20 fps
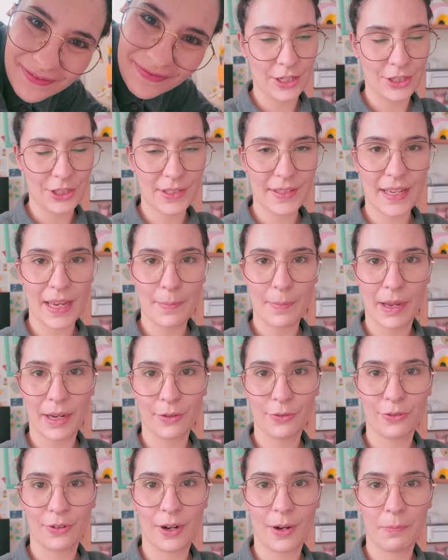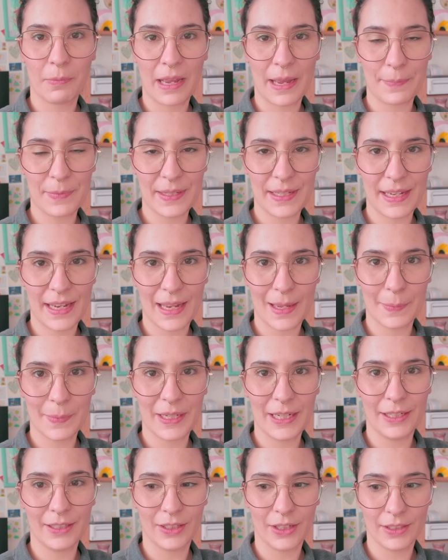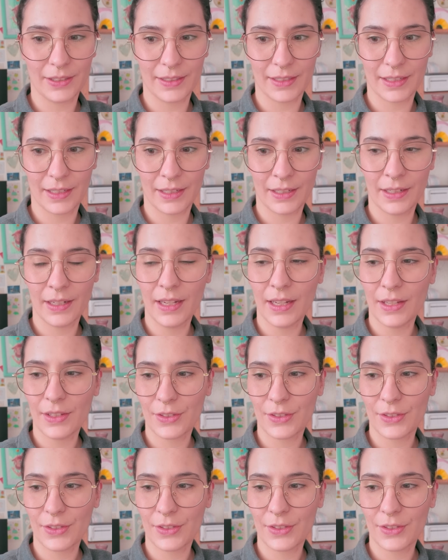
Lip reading: I just came back from MCM in London,